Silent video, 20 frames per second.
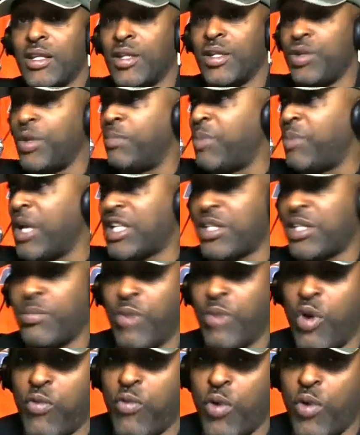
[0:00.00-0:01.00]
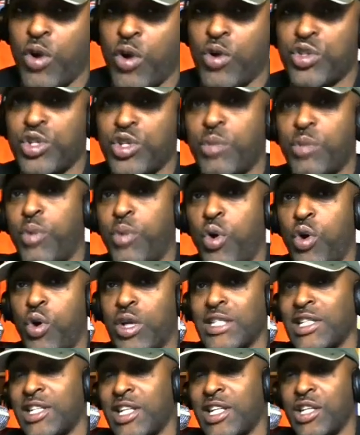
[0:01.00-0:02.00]
the best of both worlds, your
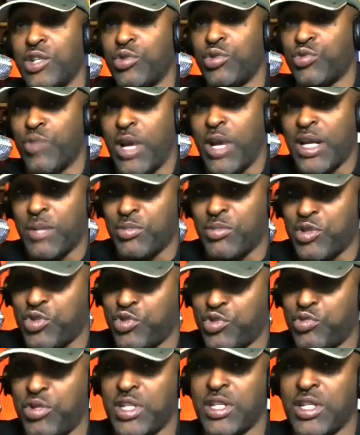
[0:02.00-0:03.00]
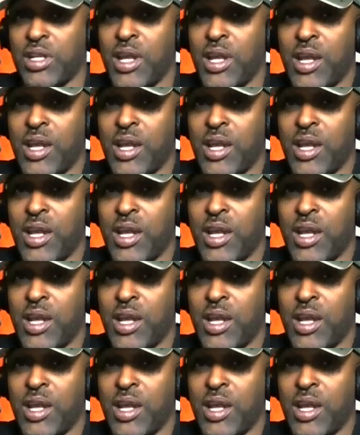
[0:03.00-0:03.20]
boys, and then you was right up the street.